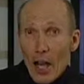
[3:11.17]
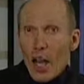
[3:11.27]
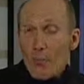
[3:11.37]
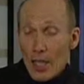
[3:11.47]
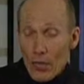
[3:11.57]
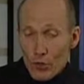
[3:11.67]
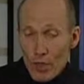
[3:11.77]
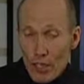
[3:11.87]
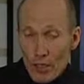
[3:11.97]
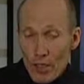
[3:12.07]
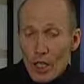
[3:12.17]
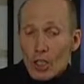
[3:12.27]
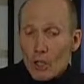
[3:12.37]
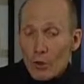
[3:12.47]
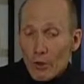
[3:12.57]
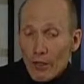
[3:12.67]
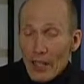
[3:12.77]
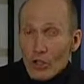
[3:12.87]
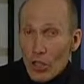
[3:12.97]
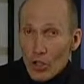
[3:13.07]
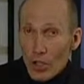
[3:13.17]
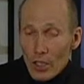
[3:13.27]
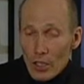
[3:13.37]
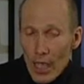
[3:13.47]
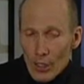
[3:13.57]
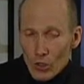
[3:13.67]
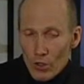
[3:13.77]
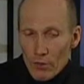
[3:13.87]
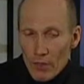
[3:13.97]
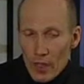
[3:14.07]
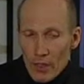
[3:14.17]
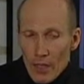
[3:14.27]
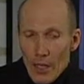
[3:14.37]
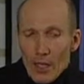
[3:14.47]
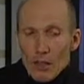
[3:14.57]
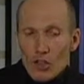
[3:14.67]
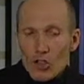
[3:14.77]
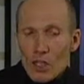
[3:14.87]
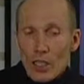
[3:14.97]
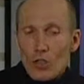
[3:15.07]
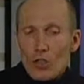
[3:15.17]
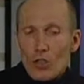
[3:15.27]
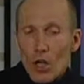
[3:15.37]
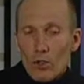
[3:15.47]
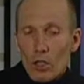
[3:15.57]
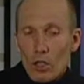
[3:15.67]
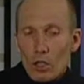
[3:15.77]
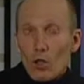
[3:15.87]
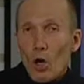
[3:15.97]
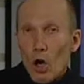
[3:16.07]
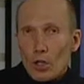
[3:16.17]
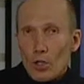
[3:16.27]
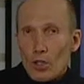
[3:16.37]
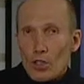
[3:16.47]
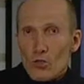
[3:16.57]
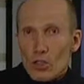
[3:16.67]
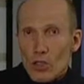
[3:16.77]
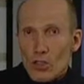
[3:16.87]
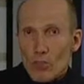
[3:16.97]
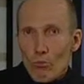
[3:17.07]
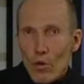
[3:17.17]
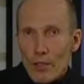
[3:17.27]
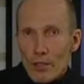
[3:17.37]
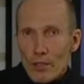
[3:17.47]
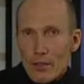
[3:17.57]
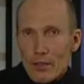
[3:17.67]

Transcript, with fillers: Amazing. To prevent such a catastrophe, the sea is salty to alter its freezing point.